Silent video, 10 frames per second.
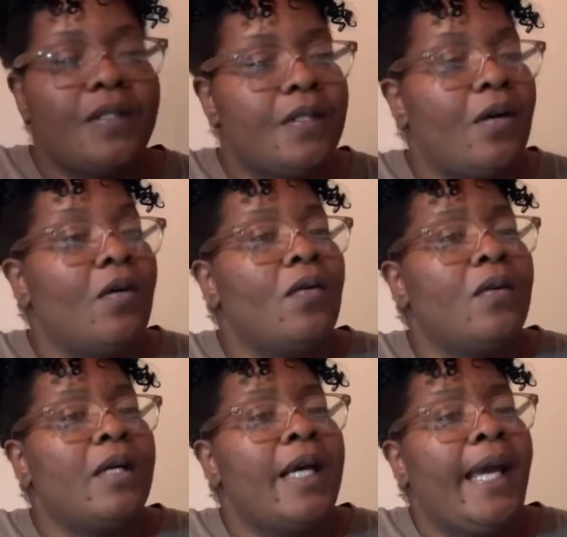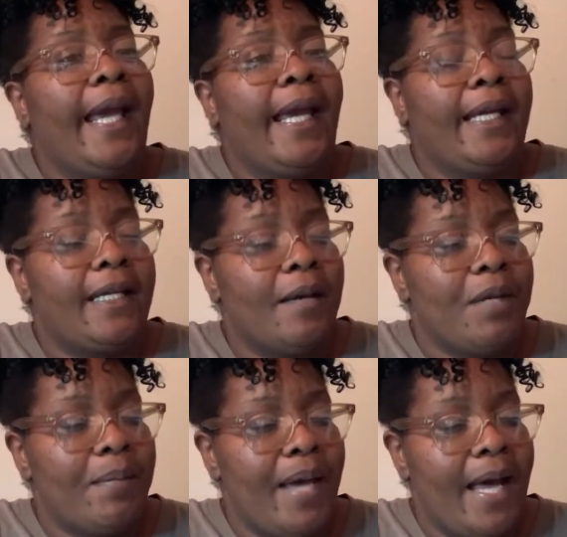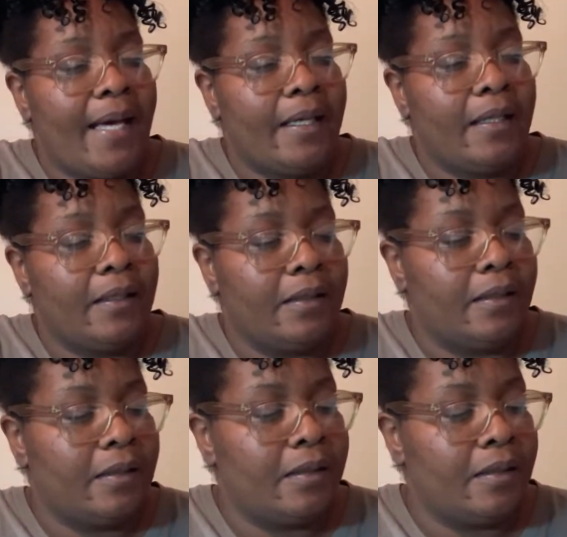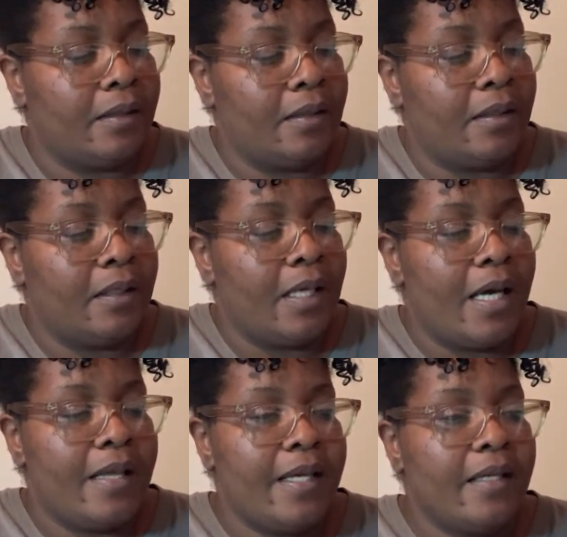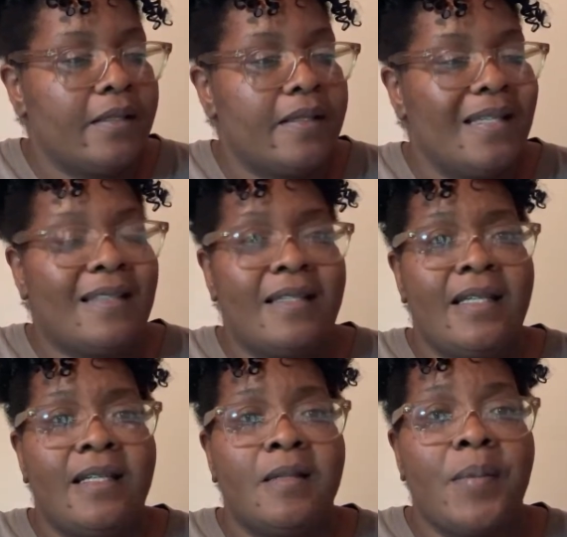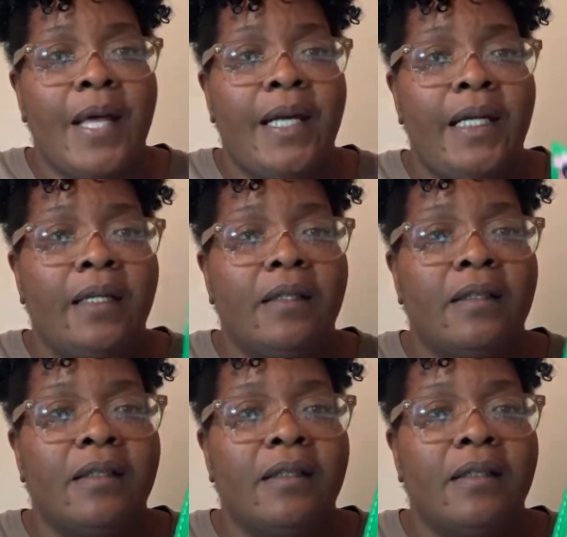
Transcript: So eight come in a pack. I think 16 is plenty.